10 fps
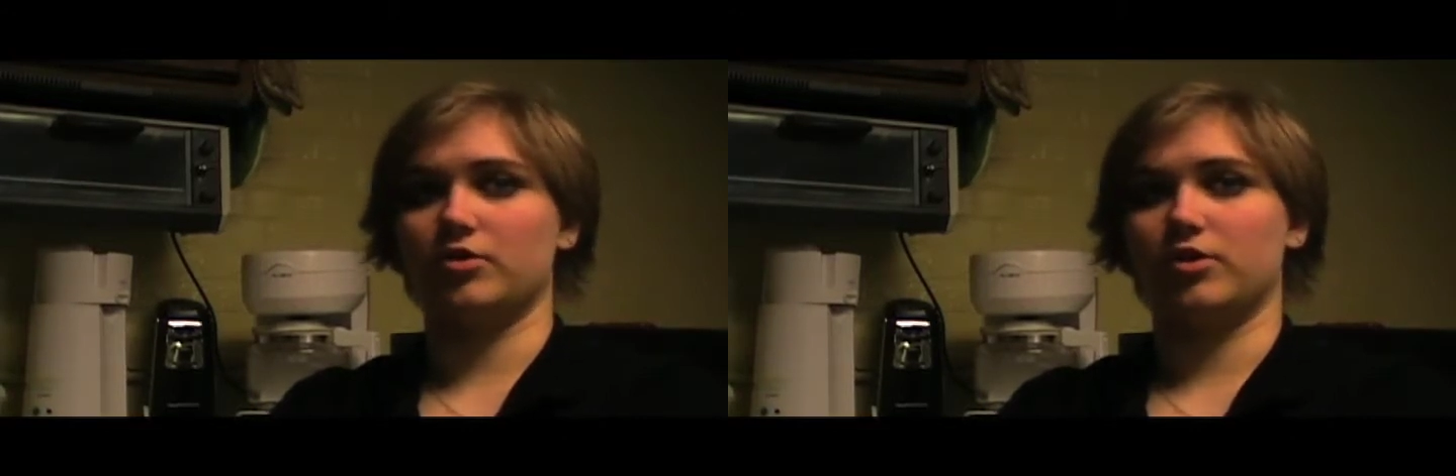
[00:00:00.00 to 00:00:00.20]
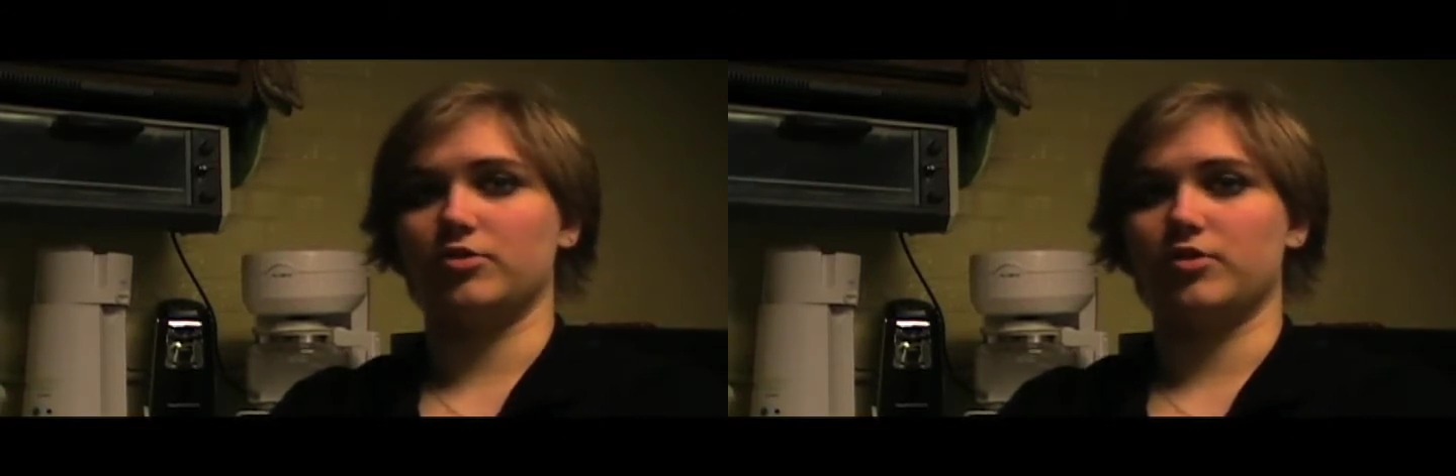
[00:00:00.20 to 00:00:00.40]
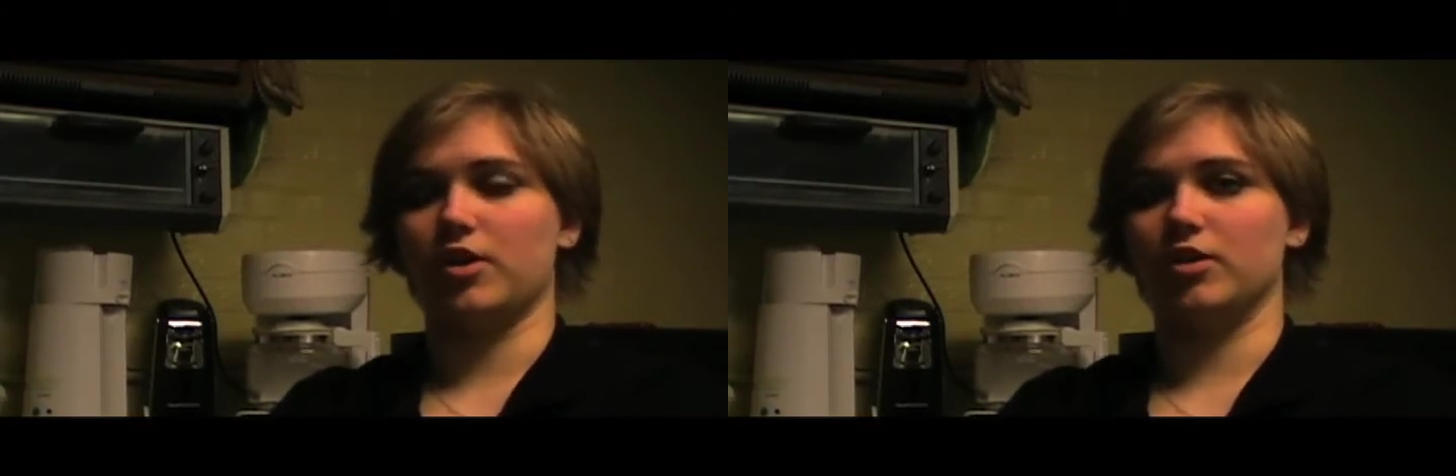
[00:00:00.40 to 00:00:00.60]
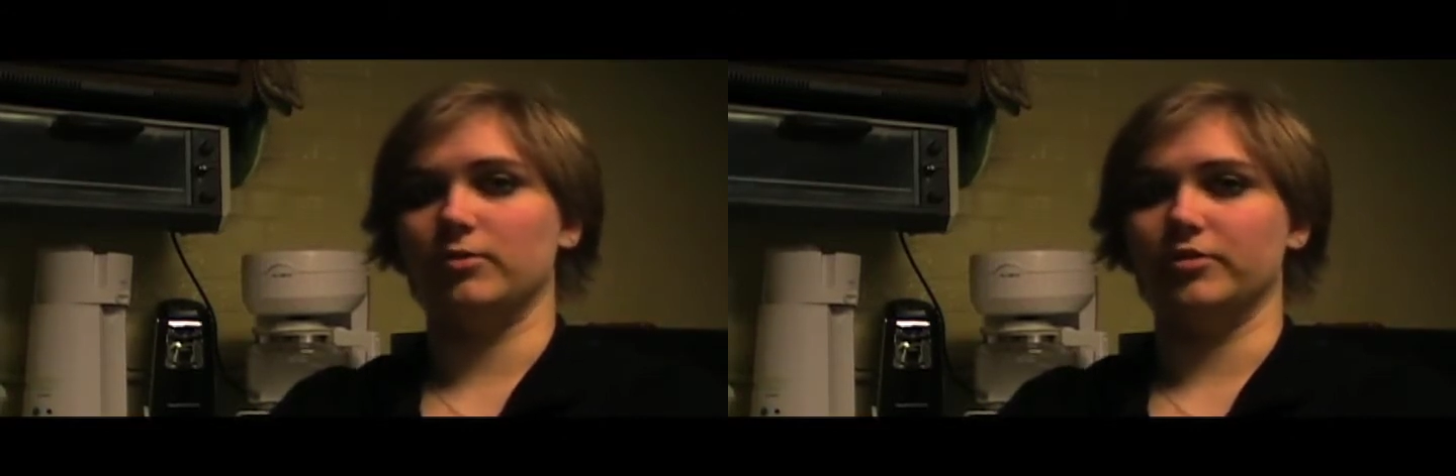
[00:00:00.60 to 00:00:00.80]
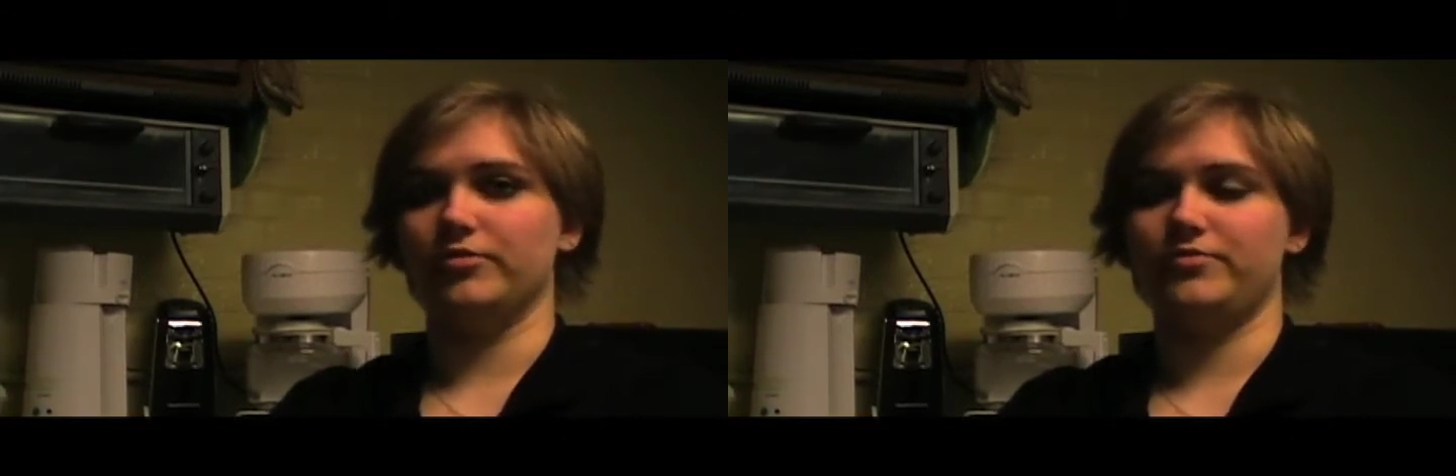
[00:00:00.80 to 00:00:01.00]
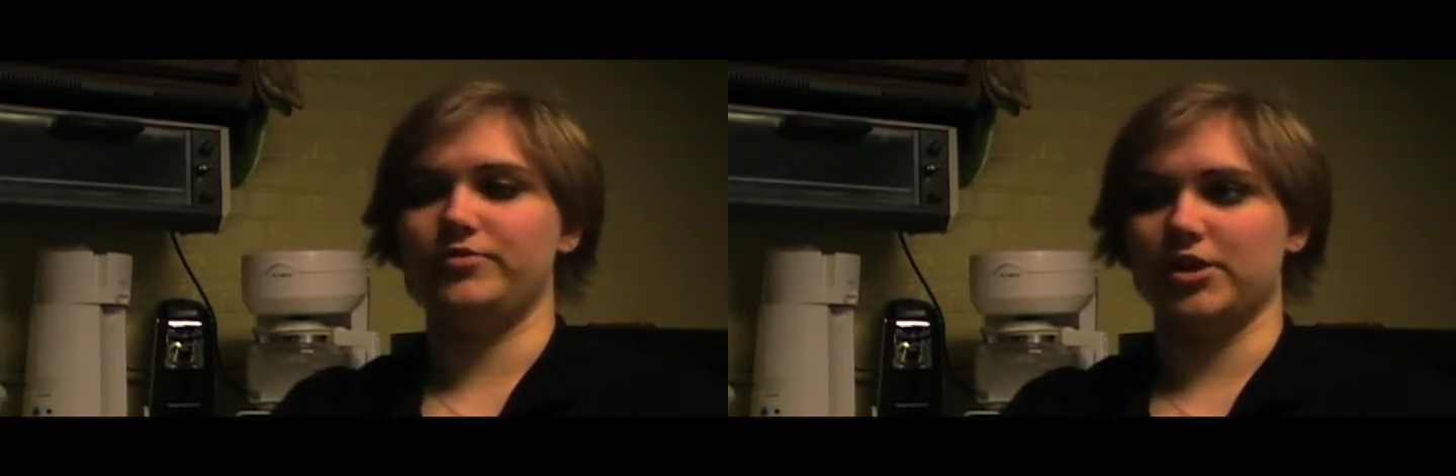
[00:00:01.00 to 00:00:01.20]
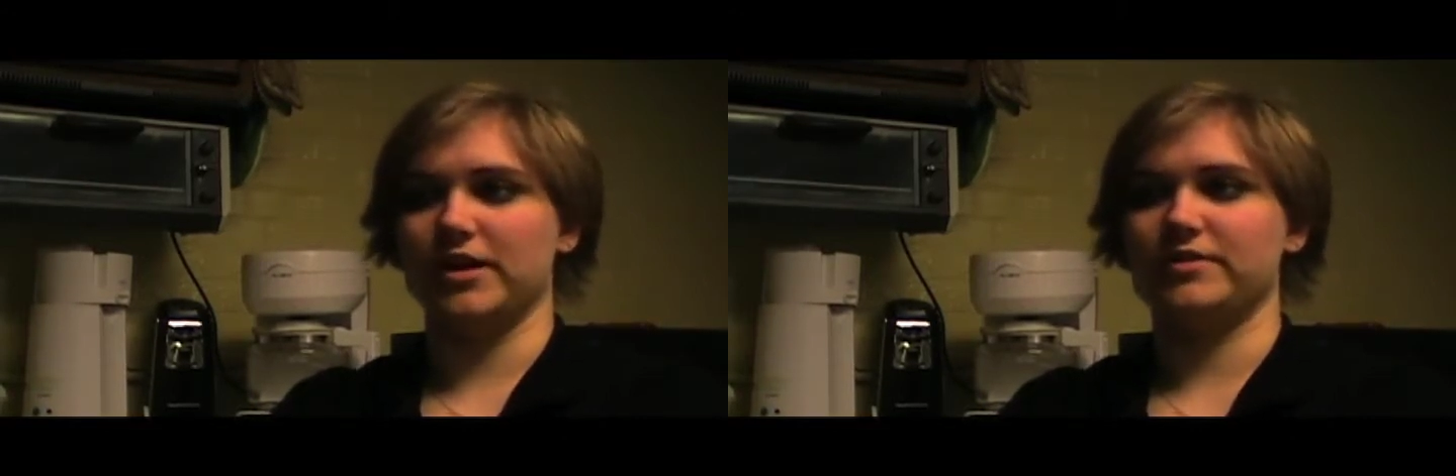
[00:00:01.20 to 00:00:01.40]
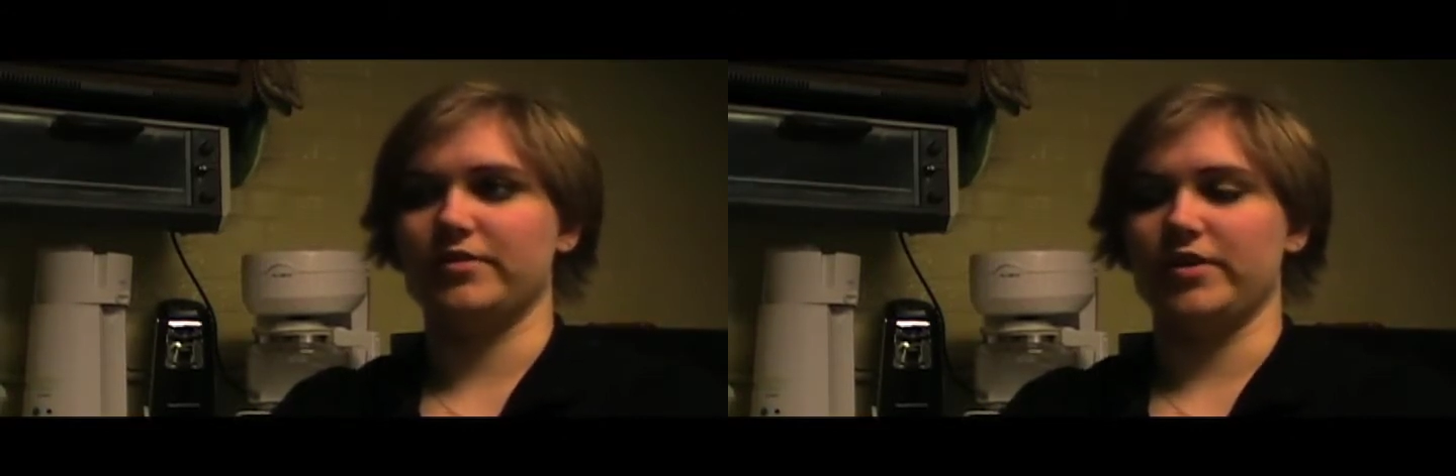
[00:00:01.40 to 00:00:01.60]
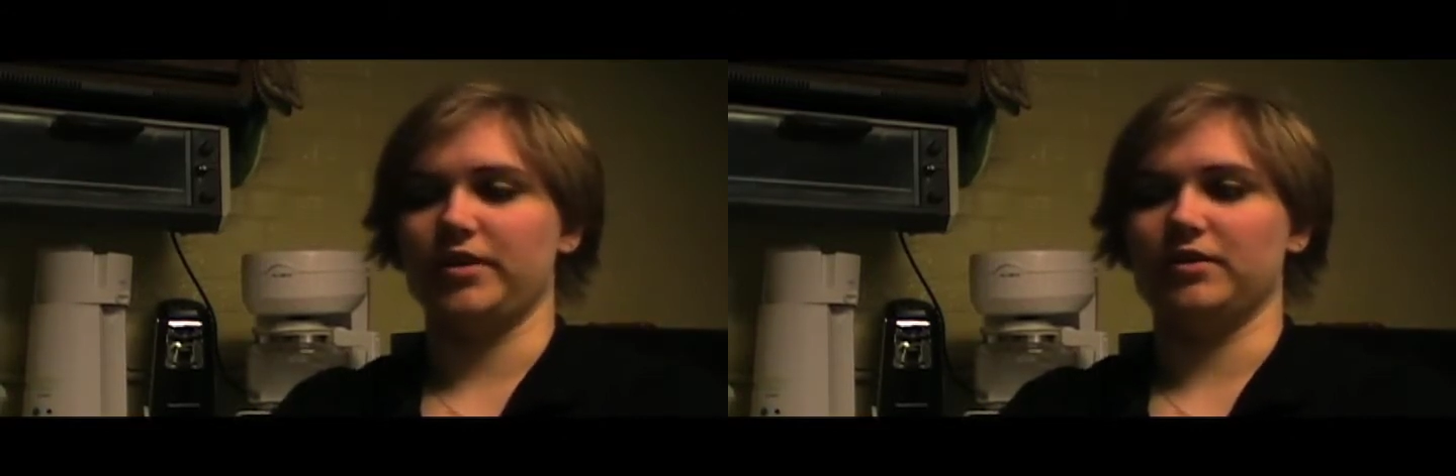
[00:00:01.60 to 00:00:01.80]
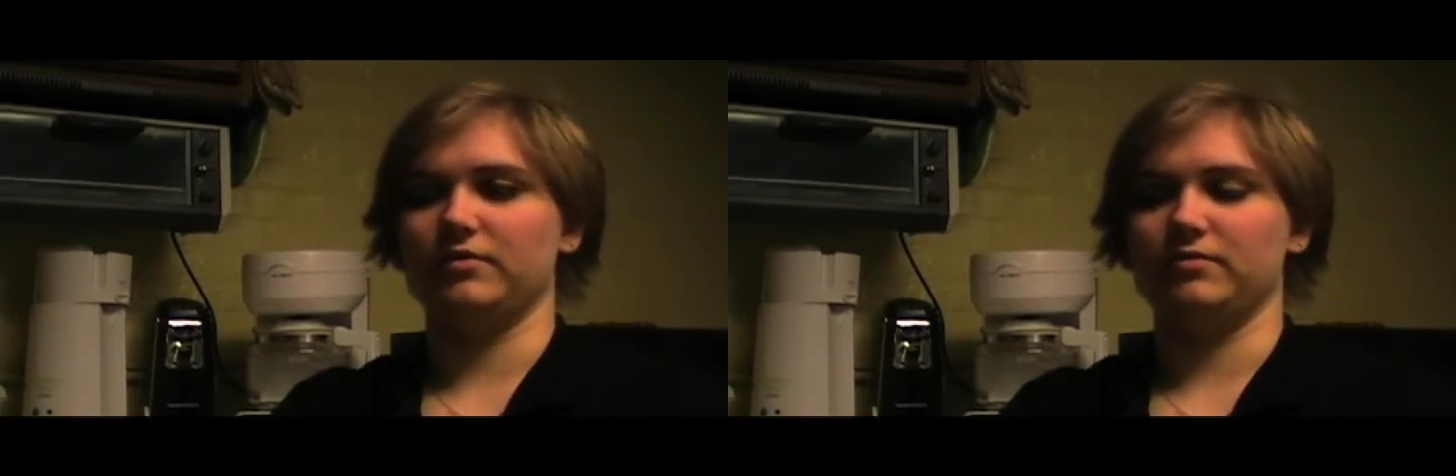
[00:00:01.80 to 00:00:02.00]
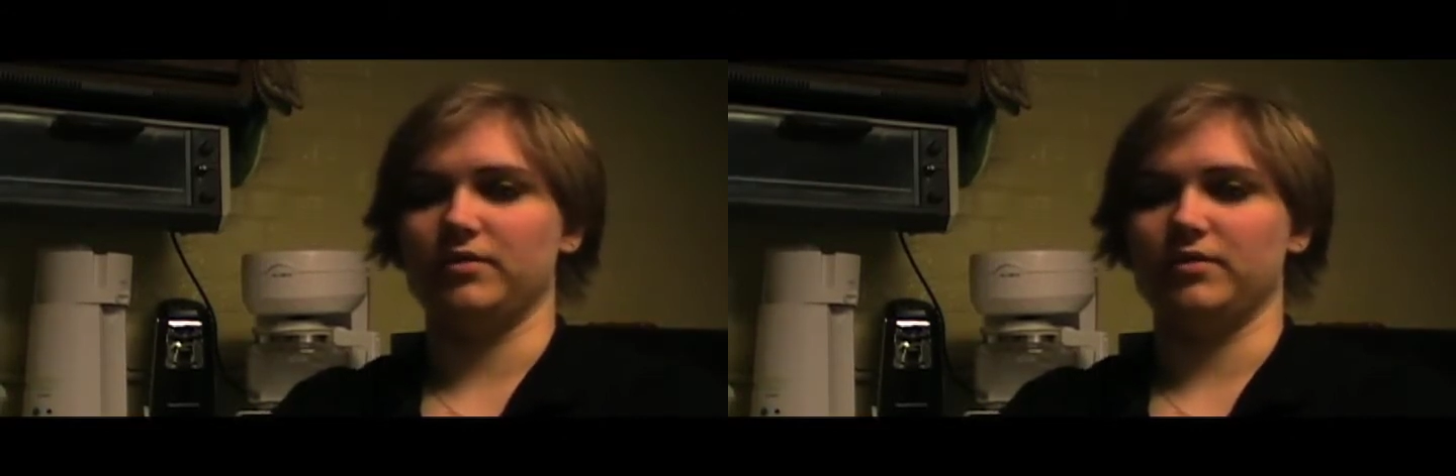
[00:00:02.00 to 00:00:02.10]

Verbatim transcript: That's terrible," just so they can,